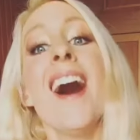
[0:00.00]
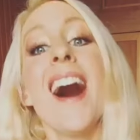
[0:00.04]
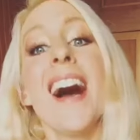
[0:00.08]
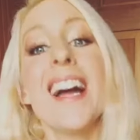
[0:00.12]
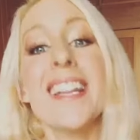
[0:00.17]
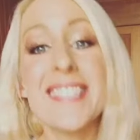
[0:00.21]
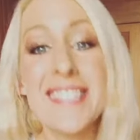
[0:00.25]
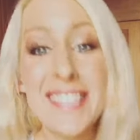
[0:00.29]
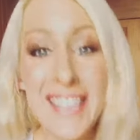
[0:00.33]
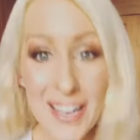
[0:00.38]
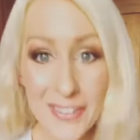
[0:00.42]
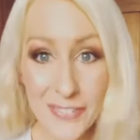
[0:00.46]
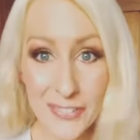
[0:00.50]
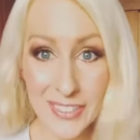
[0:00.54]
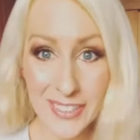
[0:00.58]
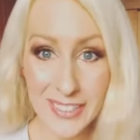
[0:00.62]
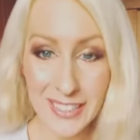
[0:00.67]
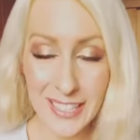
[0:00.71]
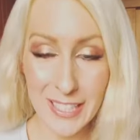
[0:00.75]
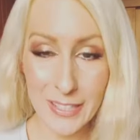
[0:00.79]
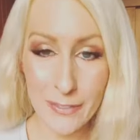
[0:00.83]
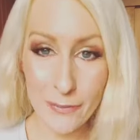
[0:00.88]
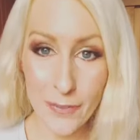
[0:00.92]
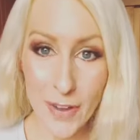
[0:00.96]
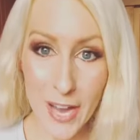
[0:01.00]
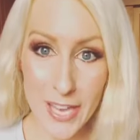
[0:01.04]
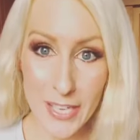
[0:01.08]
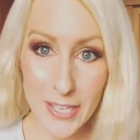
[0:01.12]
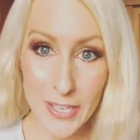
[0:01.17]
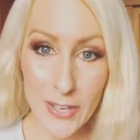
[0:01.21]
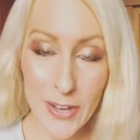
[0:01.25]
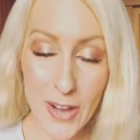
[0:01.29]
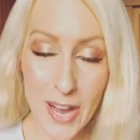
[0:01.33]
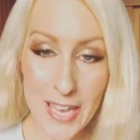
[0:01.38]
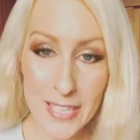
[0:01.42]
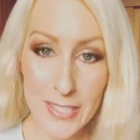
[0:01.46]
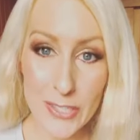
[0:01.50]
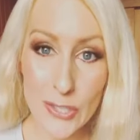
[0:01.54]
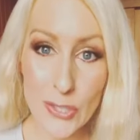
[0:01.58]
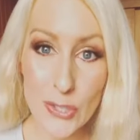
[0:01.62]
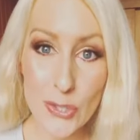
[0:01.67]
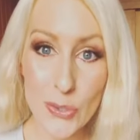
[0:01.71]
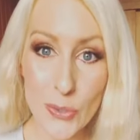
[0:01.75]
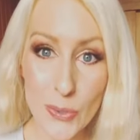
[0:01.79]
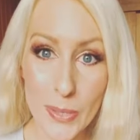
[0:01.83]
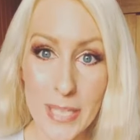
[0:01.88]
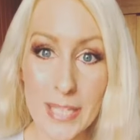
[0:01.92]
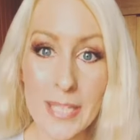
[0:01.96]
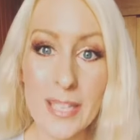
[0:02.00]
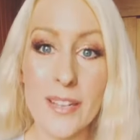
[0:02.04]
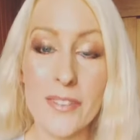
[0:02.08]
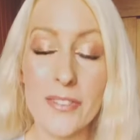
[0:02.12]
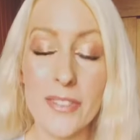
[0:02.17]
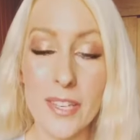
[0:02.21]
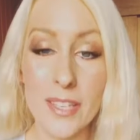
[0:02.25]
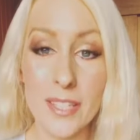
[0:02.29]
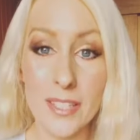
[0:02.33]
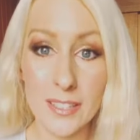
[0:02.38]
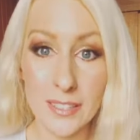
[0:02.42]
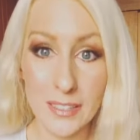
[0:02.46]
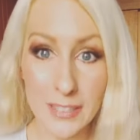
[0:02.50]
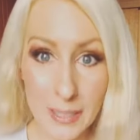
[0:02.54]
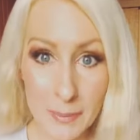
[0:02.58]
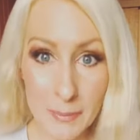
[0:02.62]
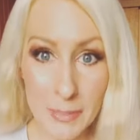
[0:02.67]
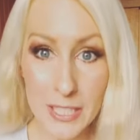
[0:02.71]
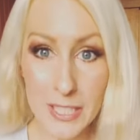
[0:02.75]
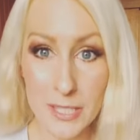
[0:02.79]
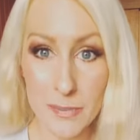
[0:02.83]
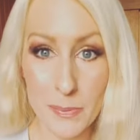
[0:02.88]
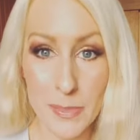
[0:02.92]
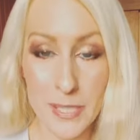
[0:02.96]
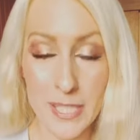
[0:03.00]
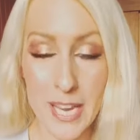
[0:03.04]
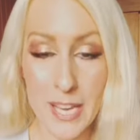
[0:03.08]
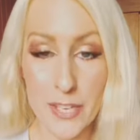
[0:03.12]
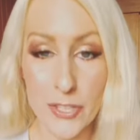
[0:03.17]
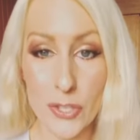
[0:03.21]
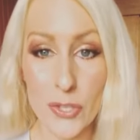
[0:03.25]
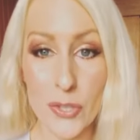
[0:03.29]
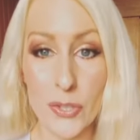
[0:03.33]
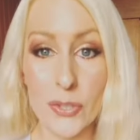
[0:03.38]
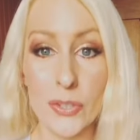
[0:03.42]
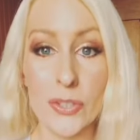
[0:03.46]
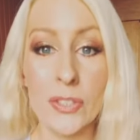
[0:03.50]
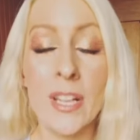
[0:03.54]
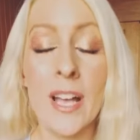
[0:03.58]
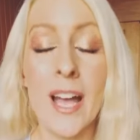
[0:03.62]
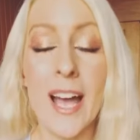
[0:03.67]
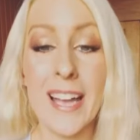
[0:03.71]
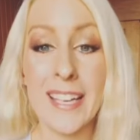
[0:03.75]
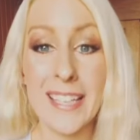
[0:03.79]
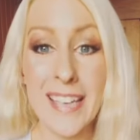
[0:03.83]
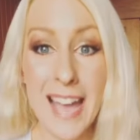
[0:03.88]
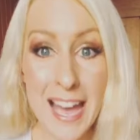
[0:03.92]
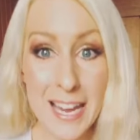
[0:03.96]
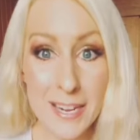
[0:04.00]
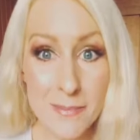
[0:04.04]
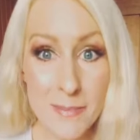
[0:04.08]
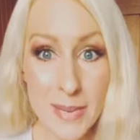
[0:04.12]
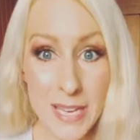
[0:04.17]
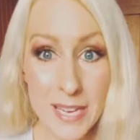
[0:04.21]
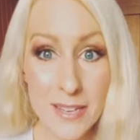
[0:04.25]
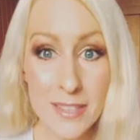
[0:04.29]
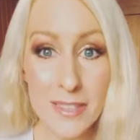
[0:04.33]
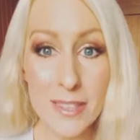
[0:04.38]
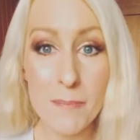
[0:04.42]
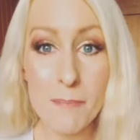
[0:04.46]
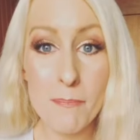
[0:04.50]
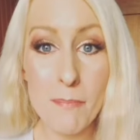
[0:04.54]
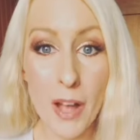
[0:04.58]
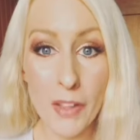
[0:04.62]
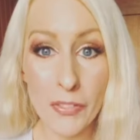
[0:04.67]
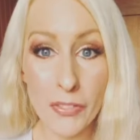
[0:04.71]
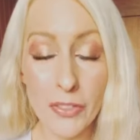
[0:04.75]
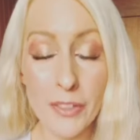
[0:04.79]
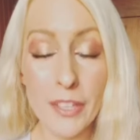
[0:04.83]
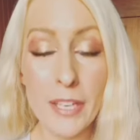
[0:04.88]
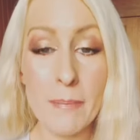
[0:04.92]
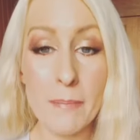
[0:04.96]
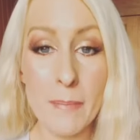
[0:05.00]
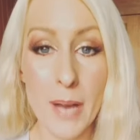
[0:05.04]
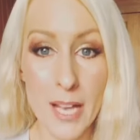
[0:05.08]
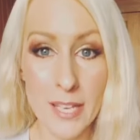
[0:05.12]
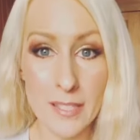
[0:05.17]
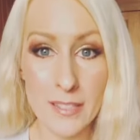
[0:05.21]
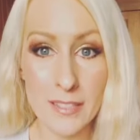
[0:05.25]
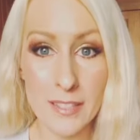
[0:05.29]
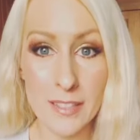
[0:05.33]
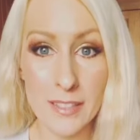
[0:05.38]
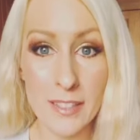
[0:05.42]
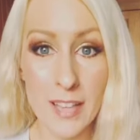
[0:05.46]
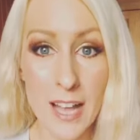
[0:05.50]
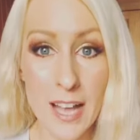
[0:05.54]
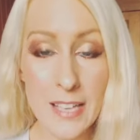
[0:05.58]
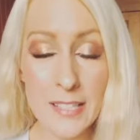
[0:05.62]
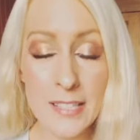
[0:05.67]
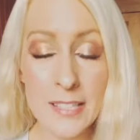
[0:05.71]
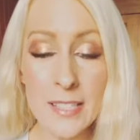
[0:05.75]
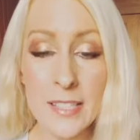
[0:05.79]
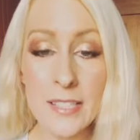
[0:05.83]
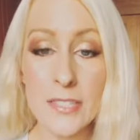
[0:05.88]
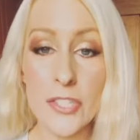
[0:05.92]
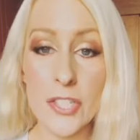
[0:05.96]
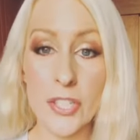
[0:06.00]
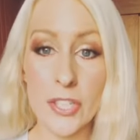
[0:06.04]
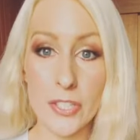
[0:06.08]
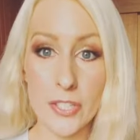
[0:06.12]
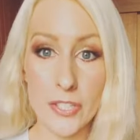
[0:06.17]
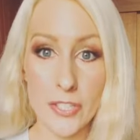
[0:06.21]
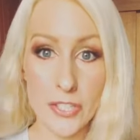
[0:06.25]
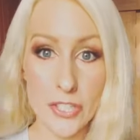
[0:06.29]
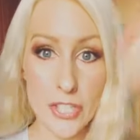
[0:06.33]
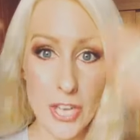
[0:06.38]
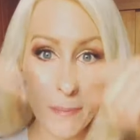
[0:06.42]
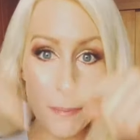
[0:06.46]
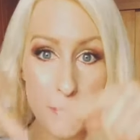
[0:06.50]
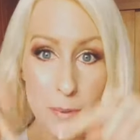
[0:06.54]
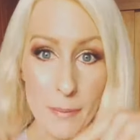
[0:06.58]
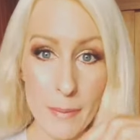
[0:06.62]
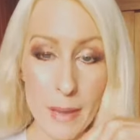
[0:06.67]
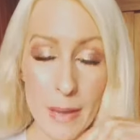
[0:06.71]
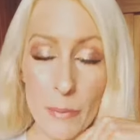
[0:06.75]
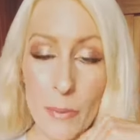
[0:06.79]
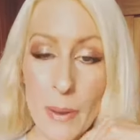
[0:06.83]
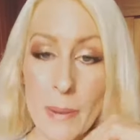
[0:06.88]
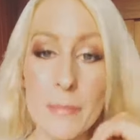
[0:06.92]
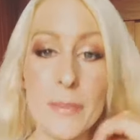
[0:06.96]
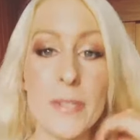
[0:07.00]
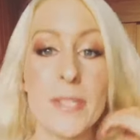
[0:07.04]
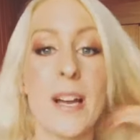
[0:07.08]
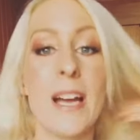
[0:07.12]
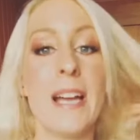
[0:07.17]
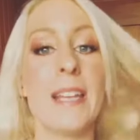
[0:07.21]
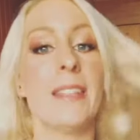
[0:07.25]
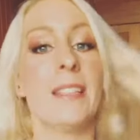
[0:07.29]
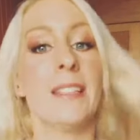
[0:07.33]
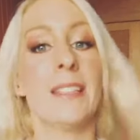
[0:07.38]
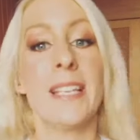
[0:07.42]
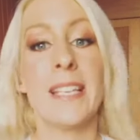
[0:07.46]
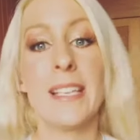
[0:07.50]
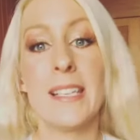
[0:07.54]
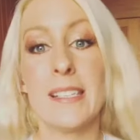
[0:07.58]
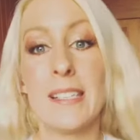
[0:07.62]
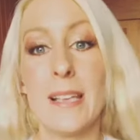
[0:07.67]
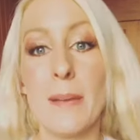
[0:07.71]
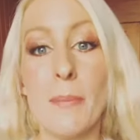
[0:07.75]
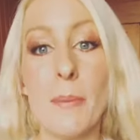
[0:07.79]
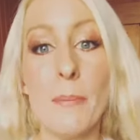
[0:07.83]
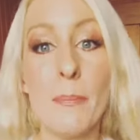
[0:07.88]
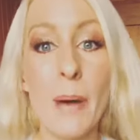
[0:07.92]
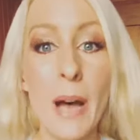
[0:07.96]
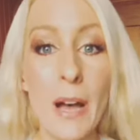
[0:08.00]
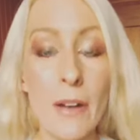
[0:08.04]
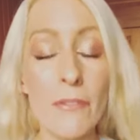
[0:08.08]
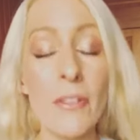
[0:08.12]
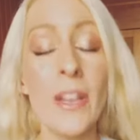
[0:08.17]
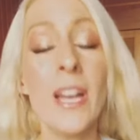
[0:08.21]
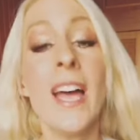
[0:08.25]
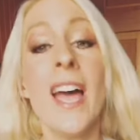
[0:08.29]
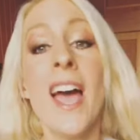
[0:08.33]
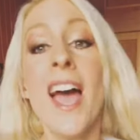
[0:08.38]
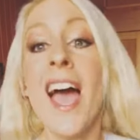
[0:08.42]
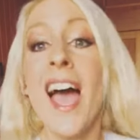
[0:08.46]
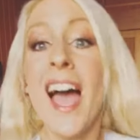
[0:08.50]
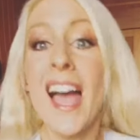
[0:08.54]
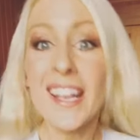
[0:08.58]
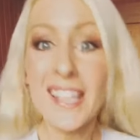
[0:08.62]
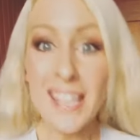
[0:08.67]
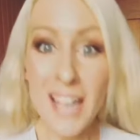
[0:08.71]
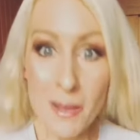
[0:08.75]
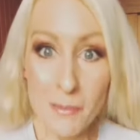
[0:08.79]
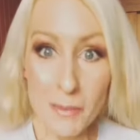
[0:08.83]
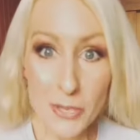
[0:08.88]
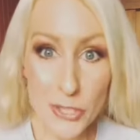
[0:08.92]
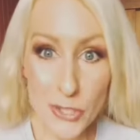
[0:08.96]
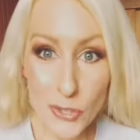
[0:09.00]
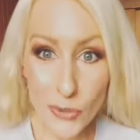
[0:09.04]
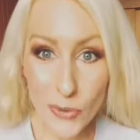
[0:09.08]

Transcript: I definitely invite you guys to join the Limitless Potential Academy, the monthly masterclasses. You can jump on my website, the link is up above, and come and